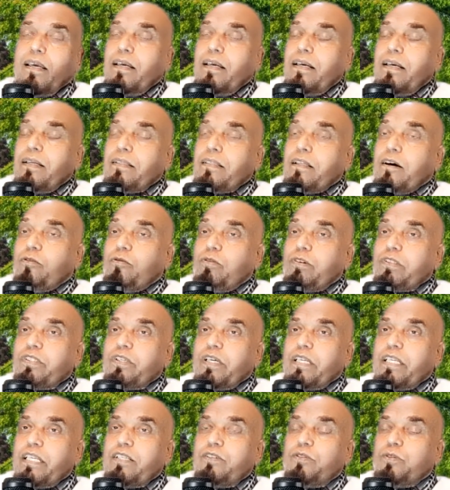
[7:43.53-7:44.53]
The
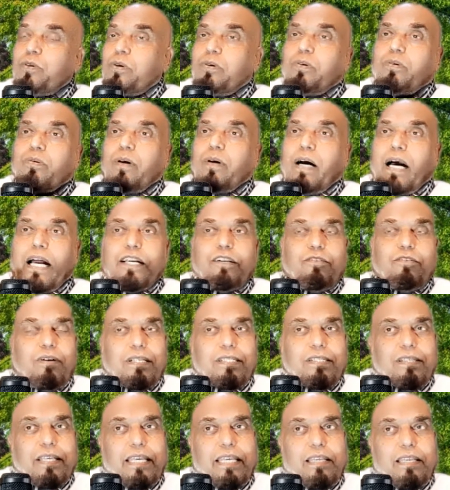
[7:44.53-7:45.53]
question is who? And you are
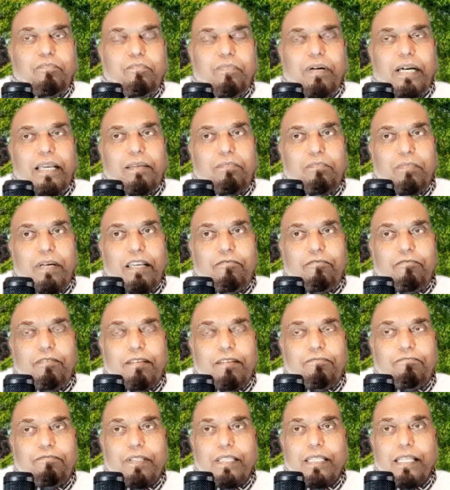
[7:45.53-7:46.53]
saying, by my
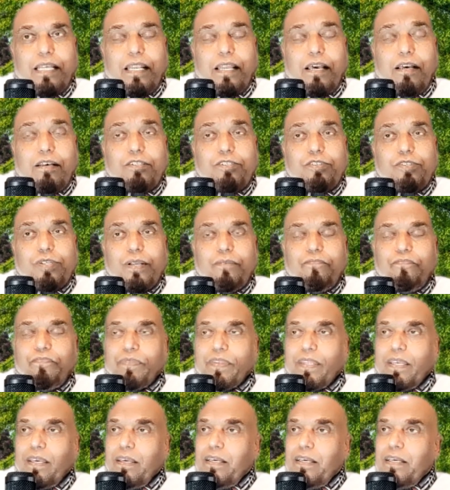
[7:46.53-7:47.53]
wife in the last.
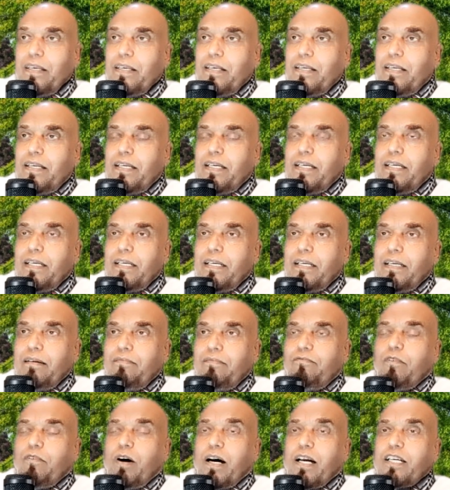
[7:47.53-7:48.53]

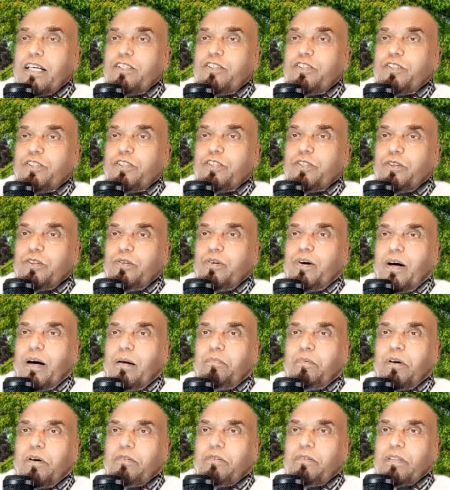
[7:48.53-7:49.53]
He wants to know
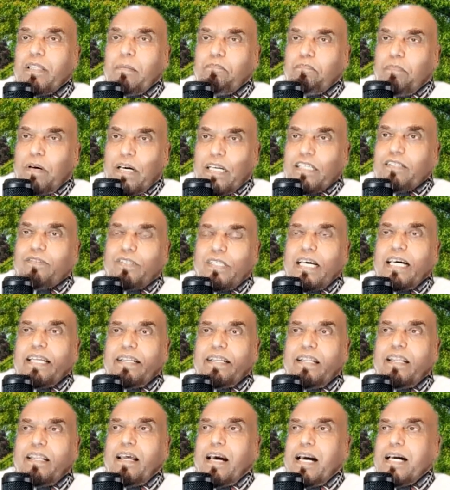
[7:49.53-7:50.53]
about the
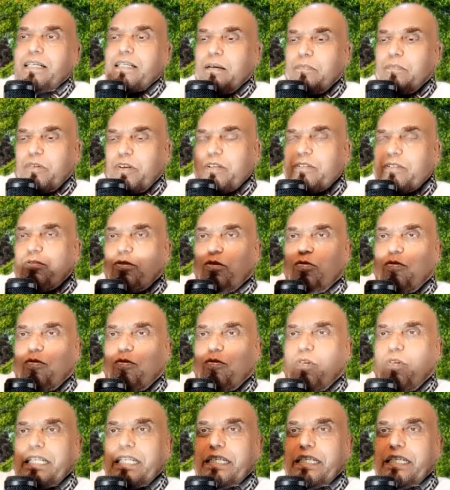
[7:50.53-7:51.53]
person, not about the
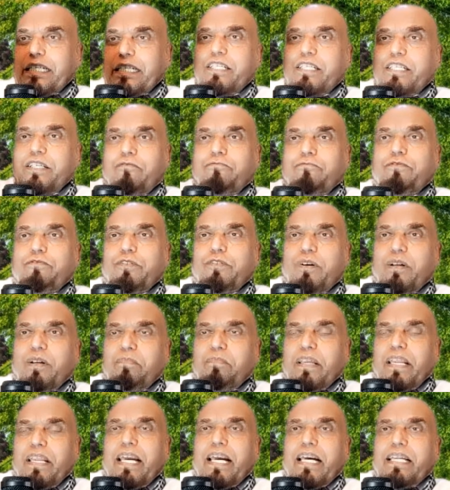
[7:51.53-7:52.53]
quality of your
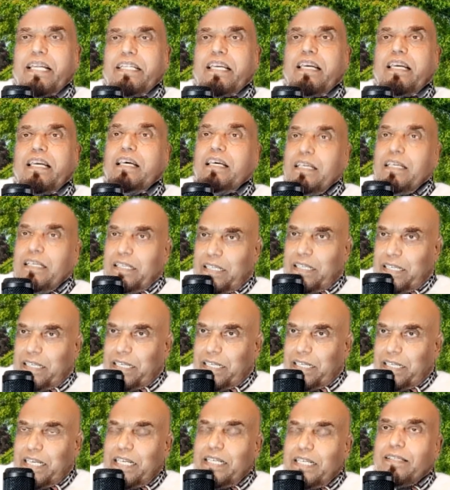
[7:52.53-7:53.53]
biryani.
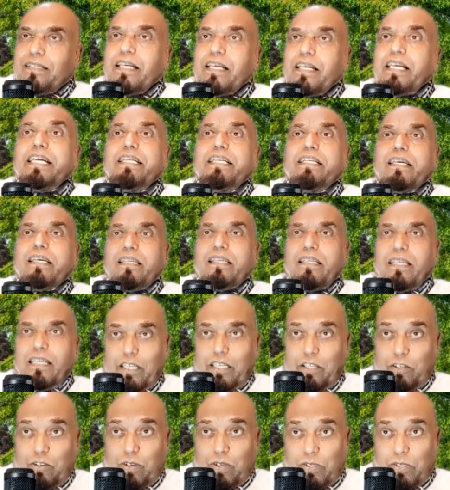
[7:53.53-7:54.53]
He is eating,
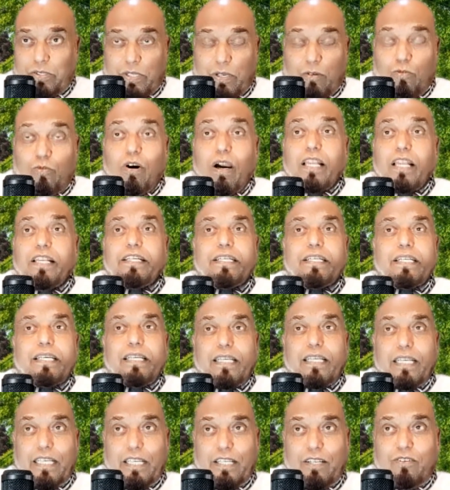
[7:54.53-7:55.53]
he knows the quality,
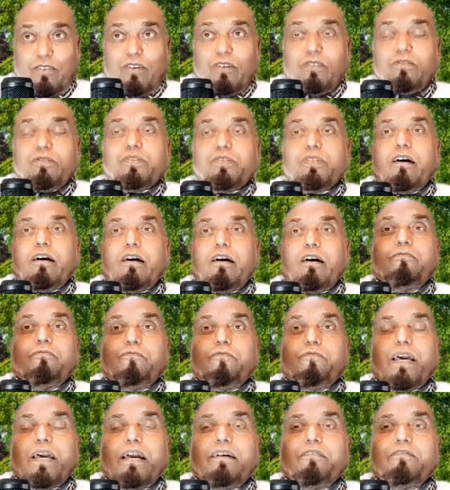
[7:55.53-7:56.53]
he knows how
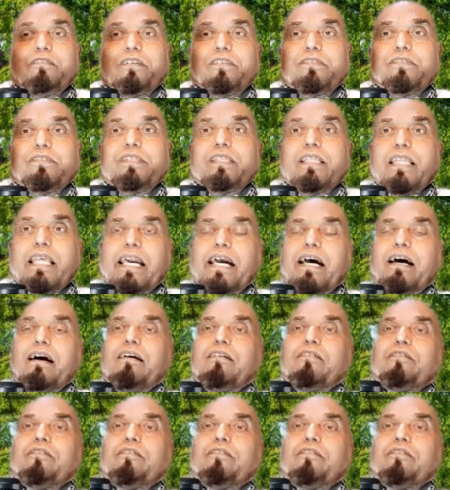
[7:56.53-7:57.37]
flavors they are,